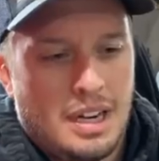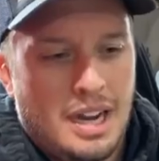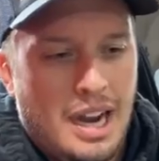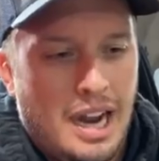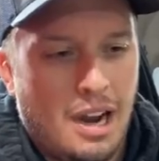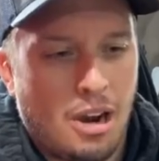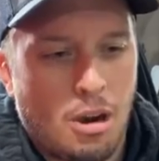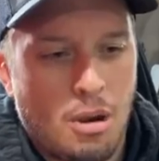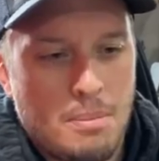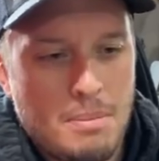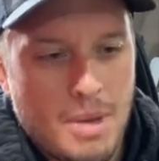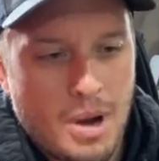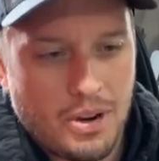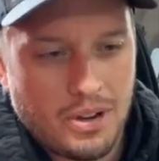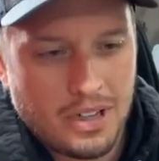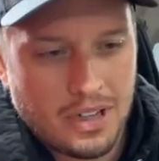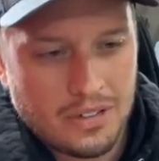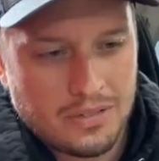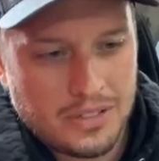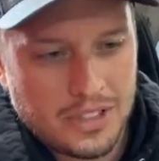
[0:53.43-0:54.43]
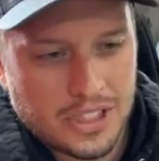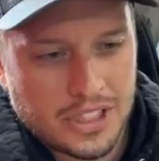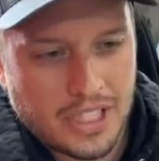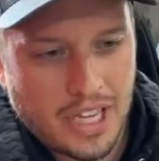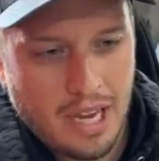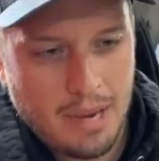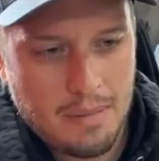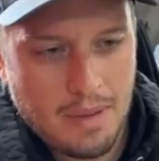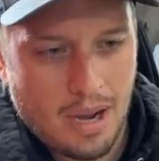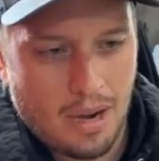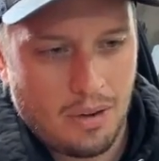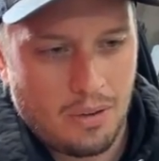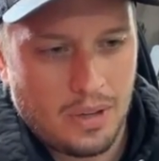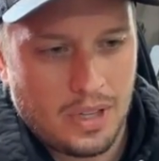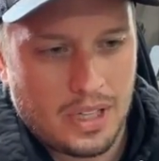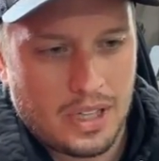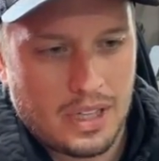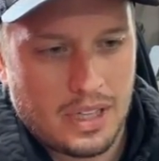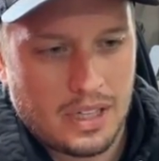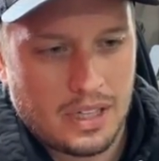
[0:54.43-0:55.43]
Aeromotive just came out
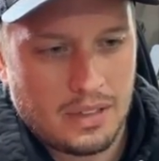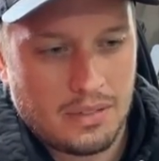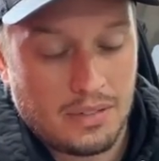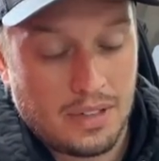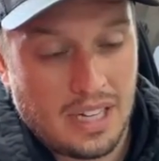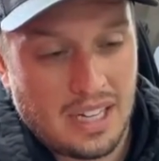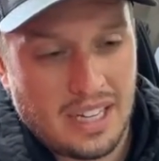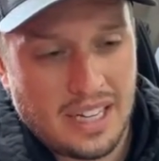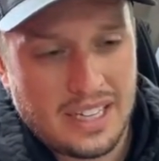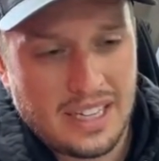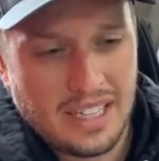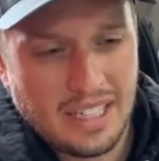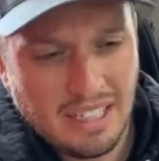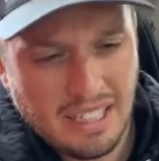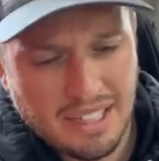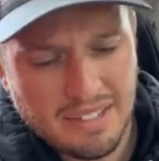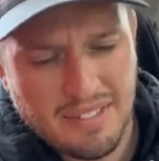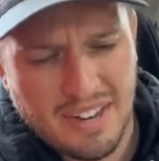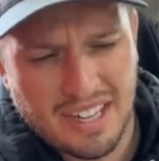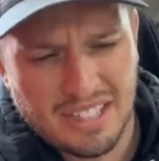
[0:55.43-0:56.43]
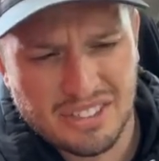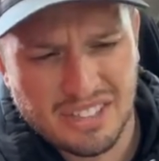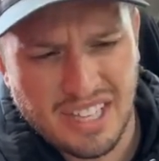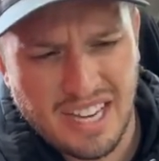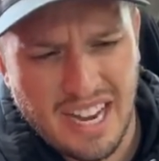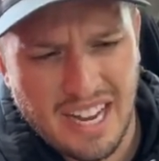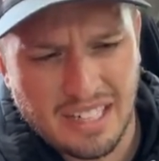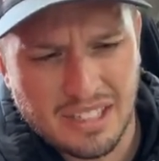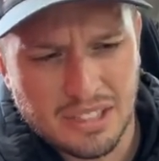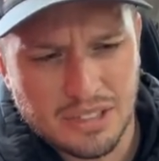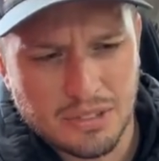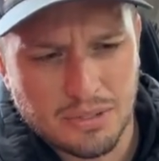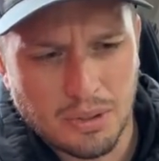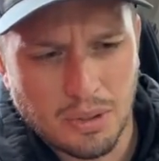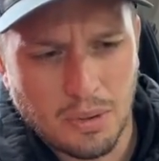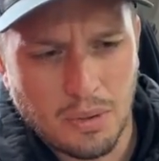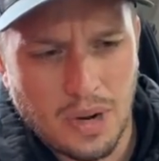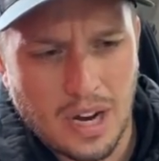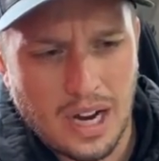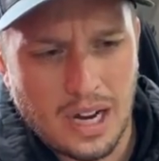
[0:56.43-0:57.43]
with, well, I think they've actually had this for
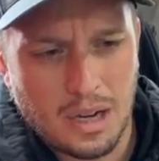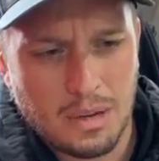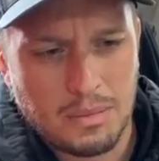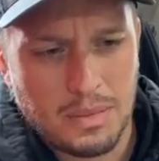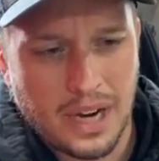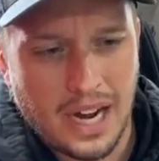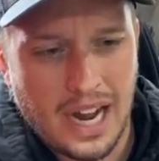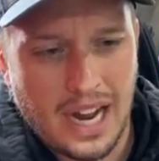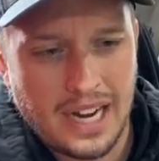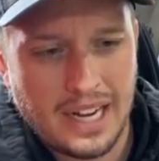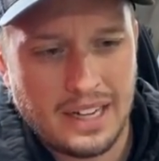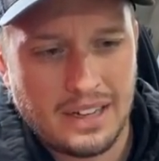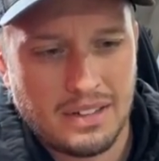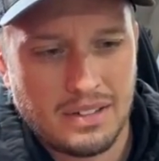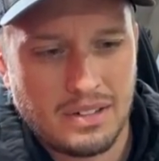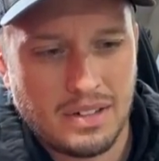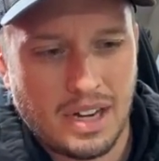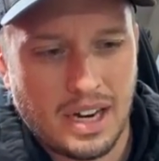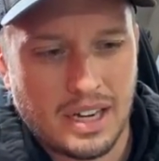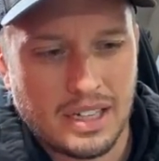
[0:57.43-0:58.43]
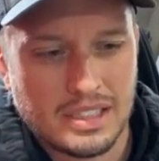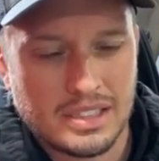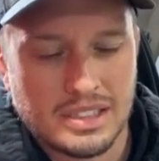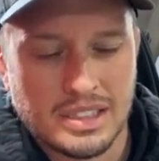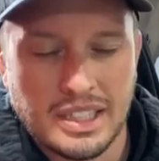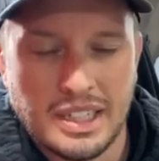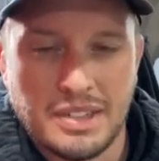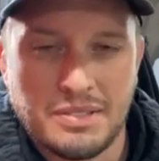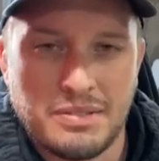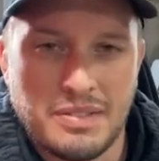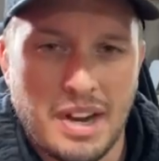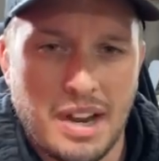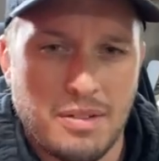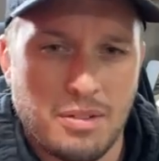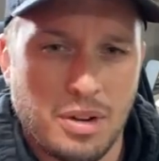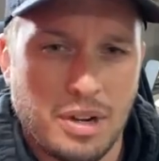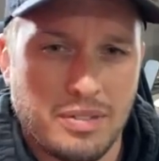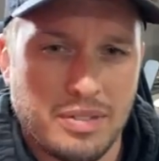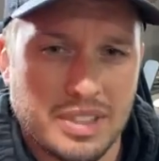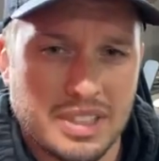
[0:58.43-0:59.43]
a while, but I honestly have
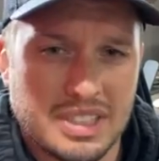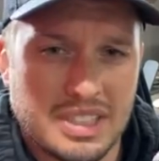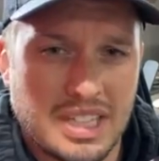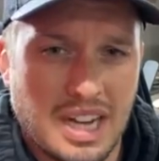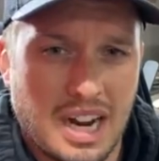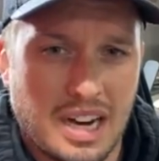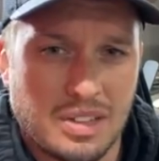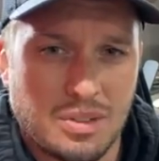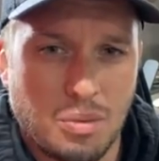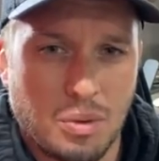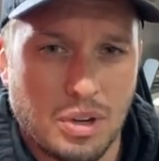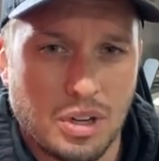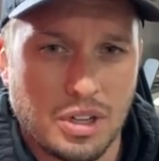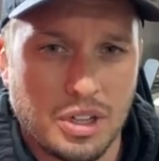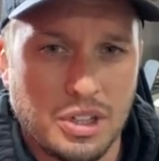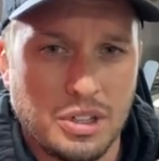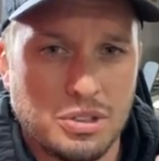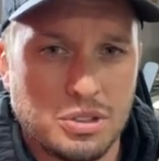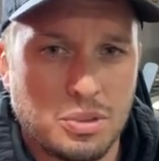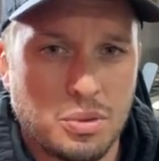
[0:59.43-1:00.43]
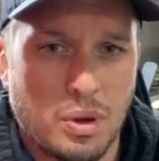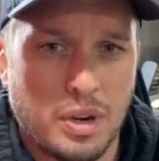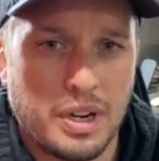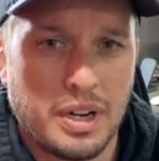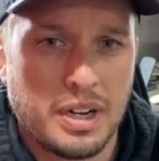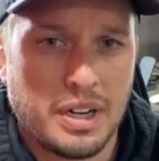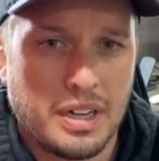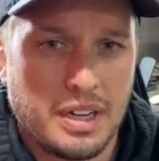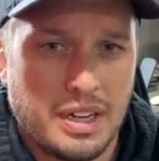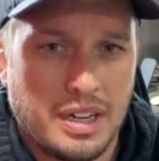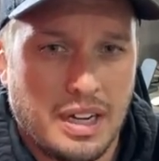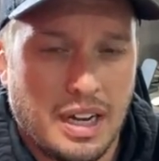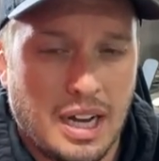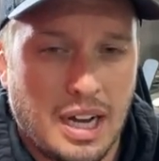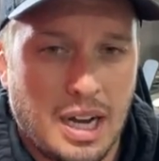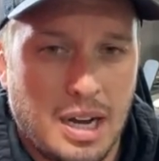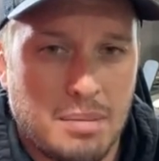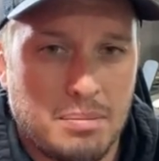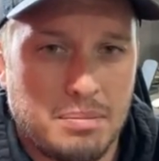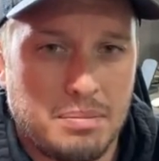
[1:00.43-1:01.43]
never even stocked one or used one.
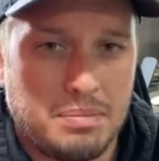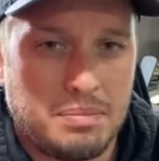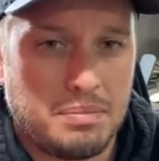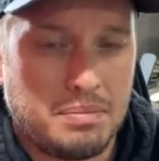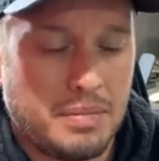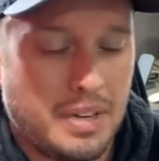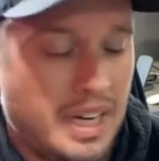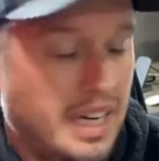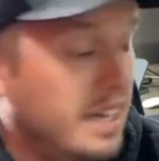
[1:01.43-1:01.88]
And